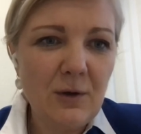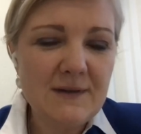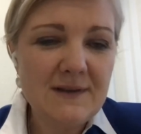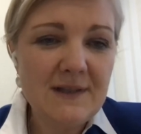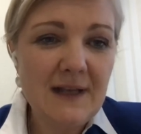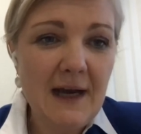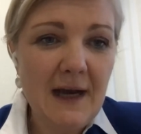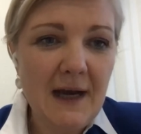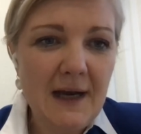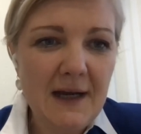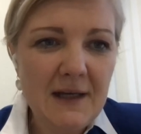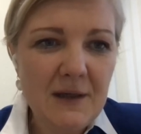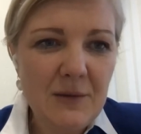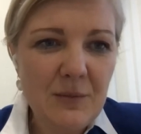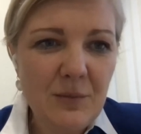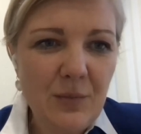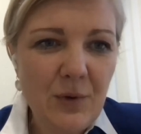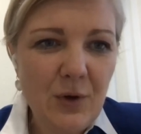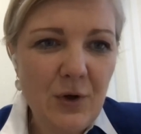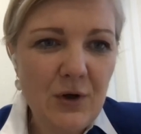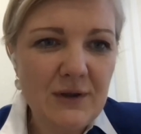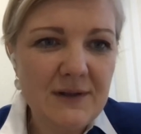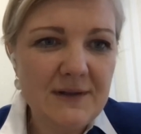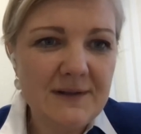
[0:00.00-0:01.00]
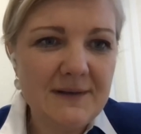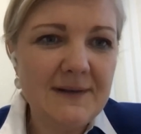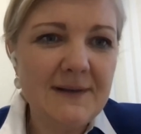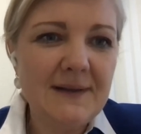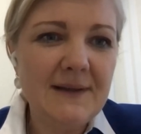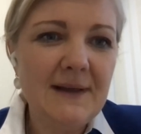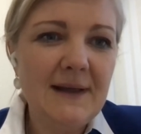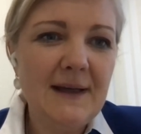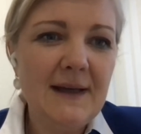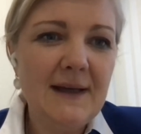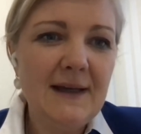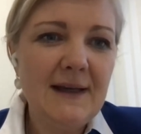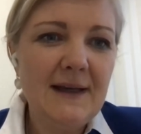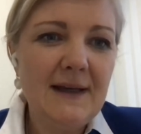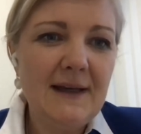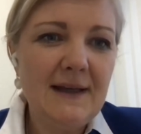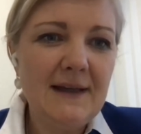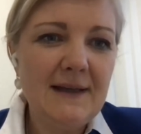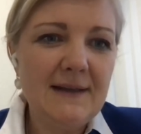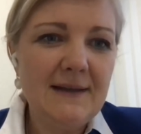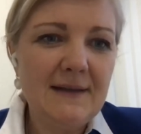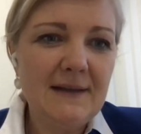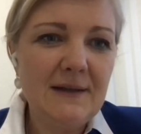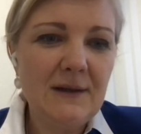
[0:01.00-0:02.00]
goals are important,
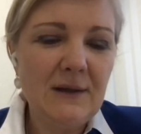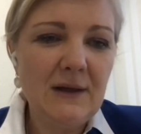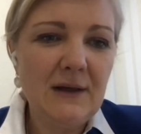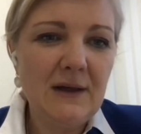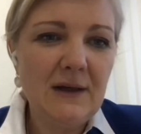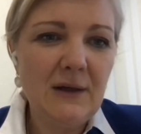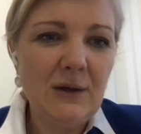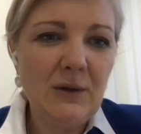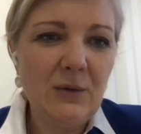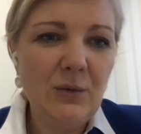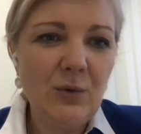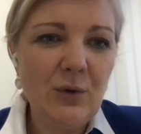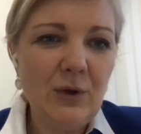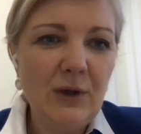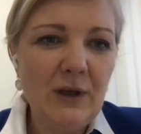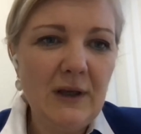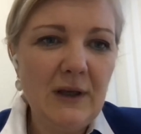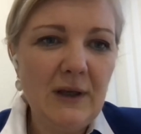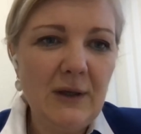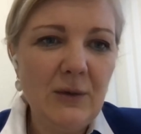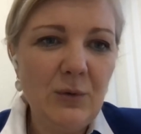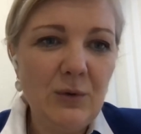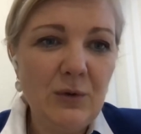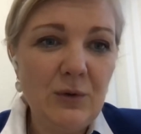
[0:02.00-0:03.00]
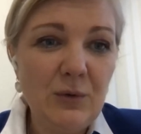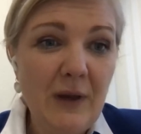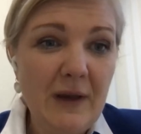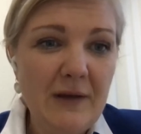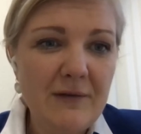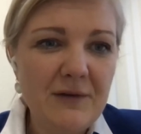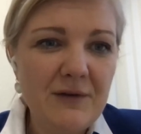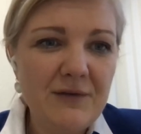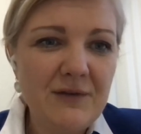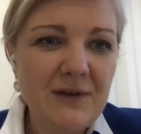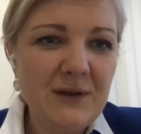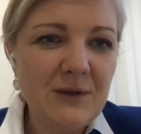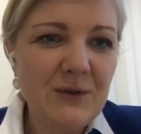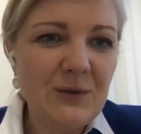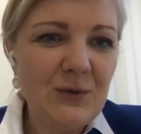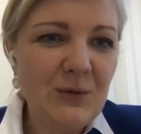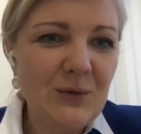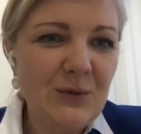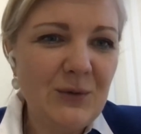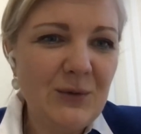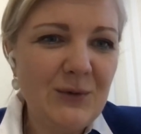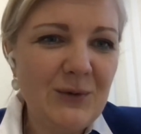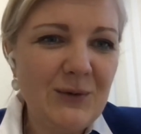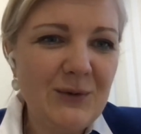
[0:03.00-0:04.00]
and we do everything
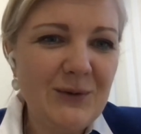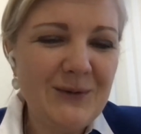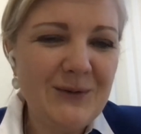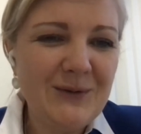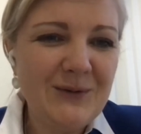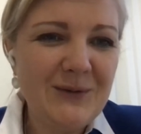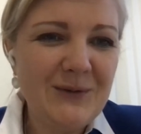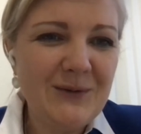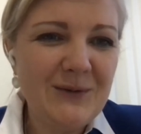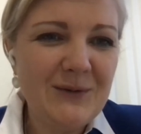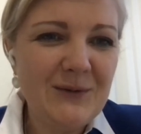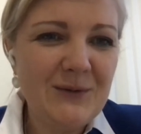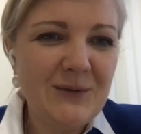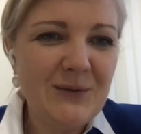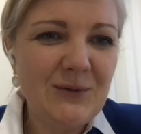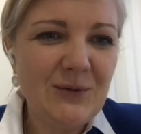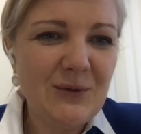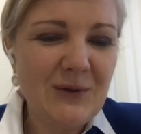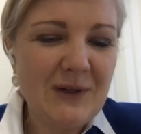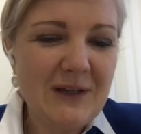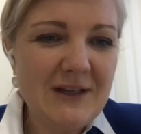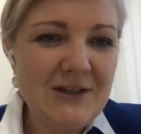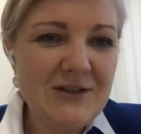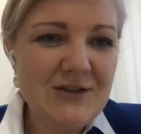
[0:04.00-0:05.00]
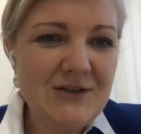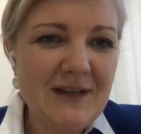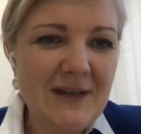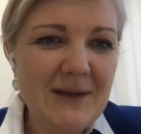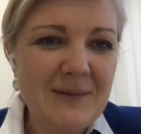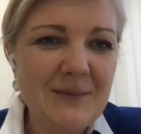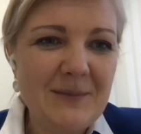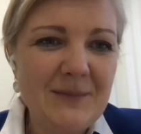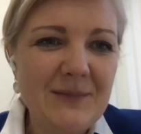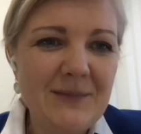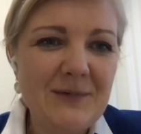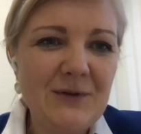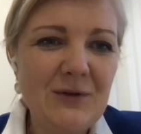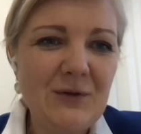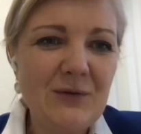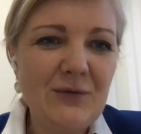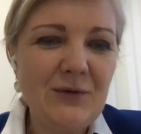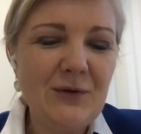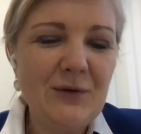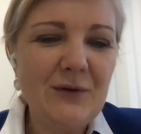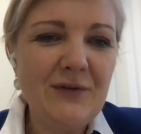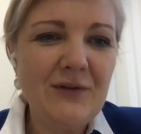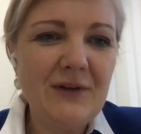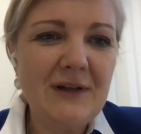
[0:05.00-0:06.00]
to reach them, to
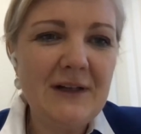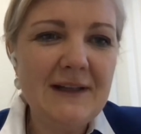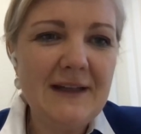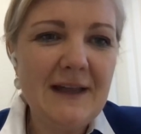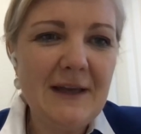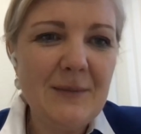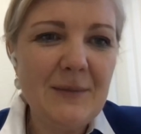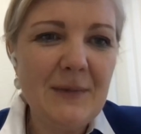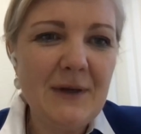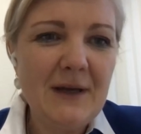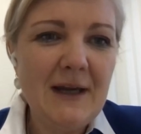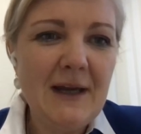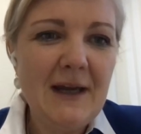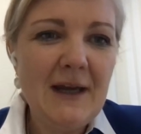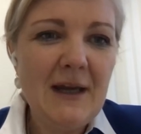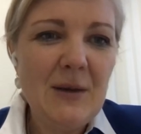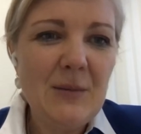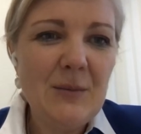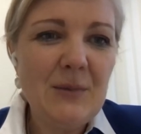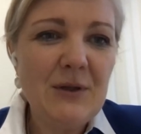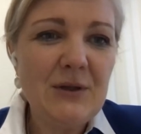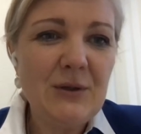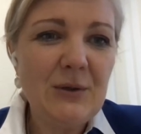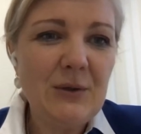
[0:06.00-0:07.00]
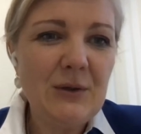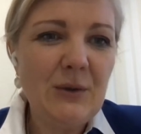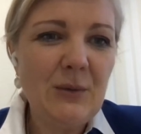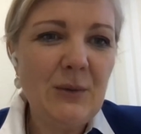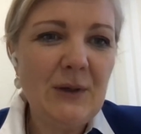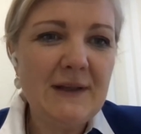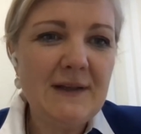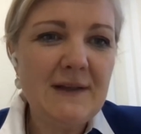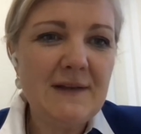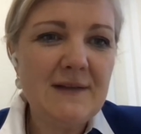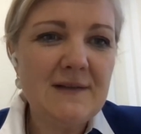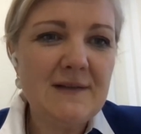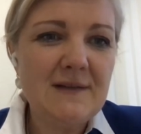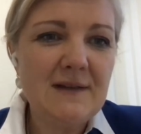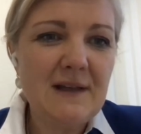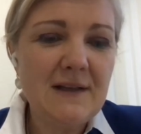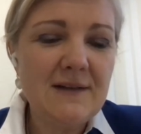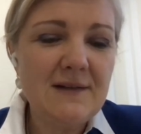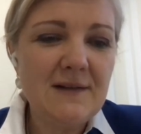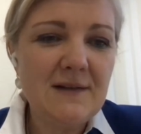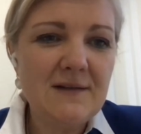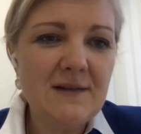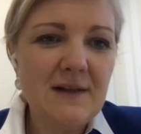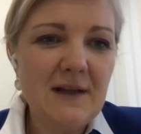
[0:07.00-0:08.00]
fulfill them. But what is
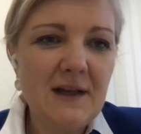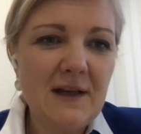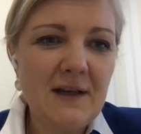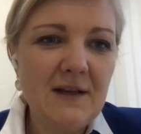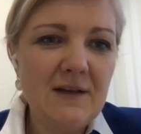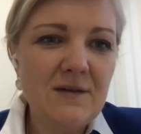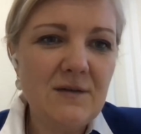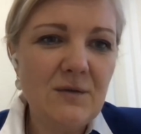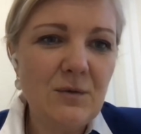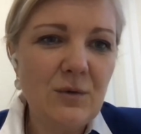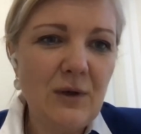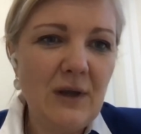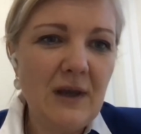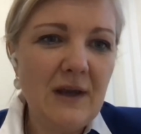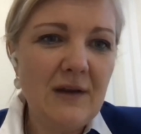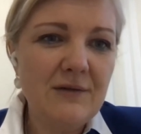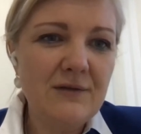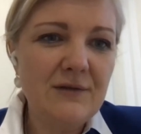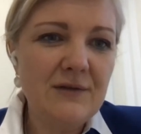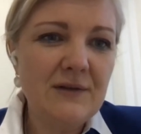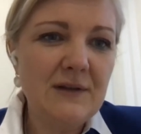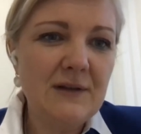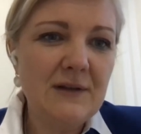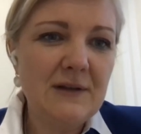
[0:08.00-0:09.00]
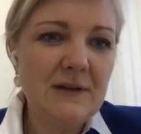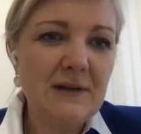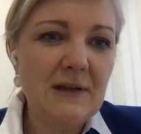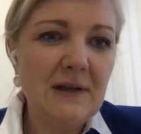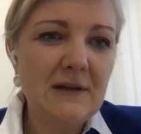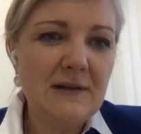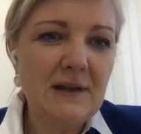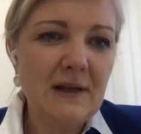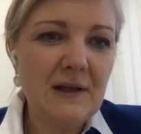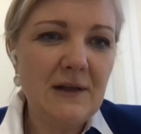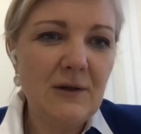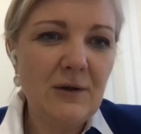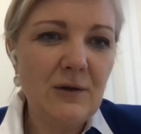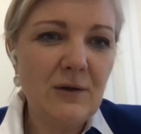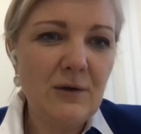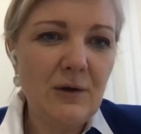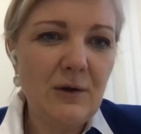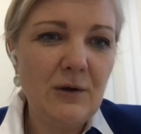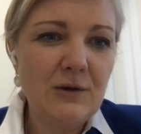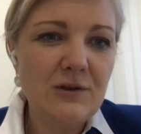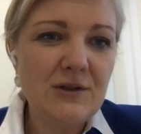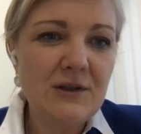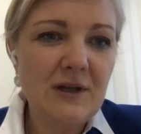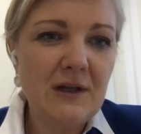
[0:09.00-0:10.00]
necessary is to have the
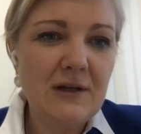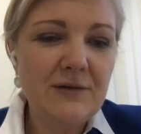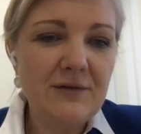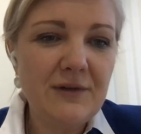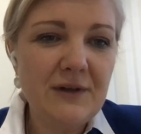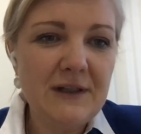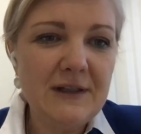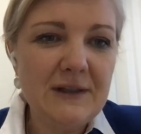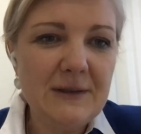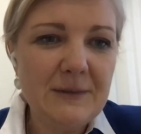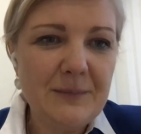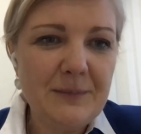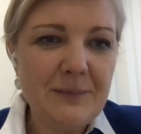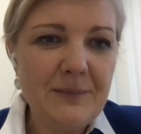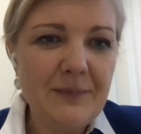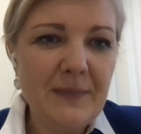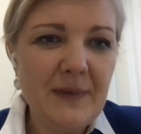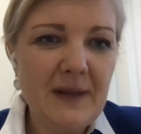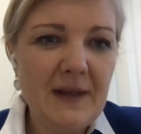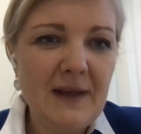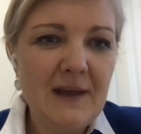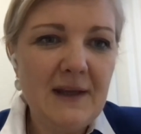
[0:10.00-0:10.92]
technological freedom.